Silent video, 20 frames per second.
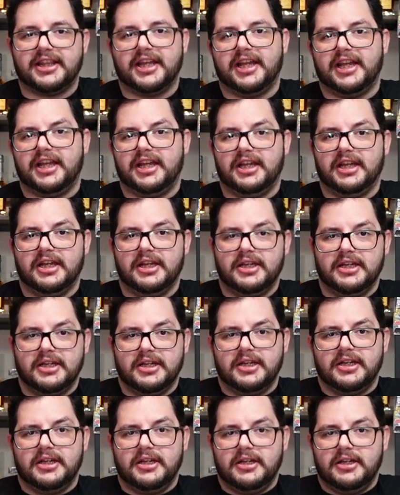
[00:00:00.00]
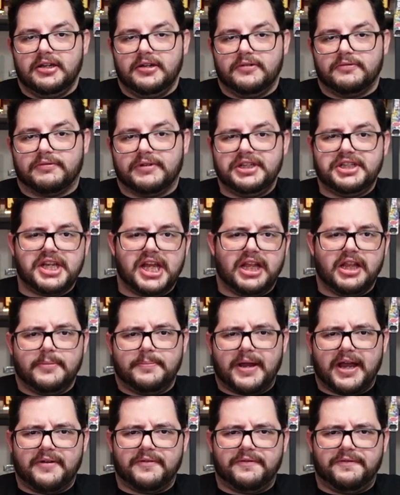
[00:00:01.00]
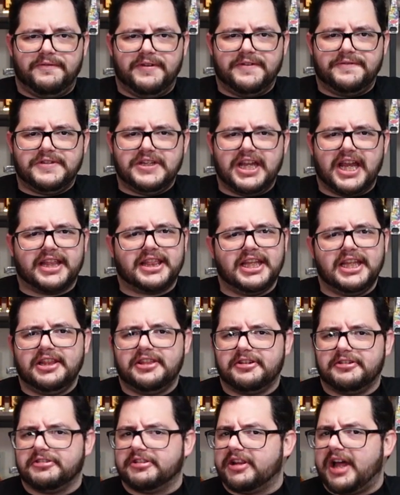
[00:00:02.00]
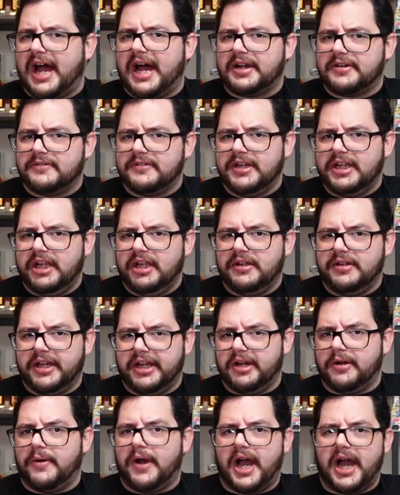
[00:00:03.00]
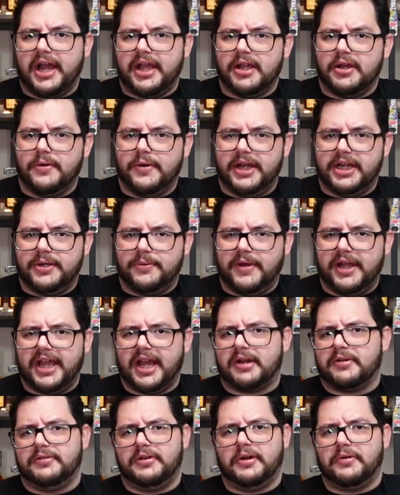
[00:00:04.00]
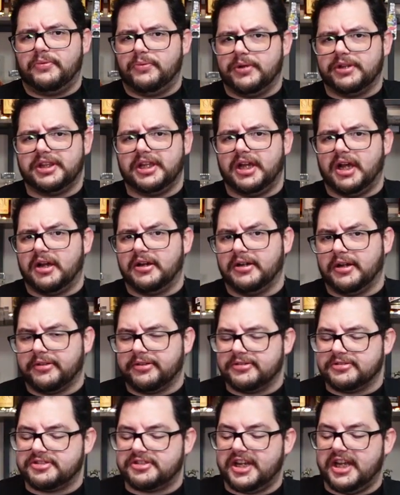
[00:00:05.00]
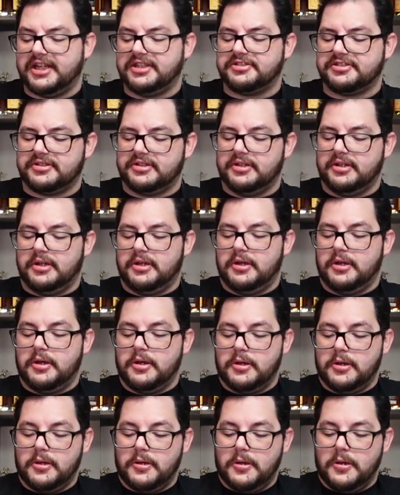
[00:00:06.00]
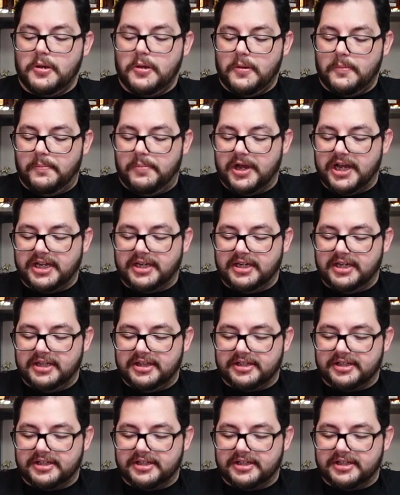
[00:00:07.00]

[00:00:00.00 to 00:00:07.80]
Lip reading: They retail about $50. I think they're lottery in Ohio anyway. I don't know what they are in other states. But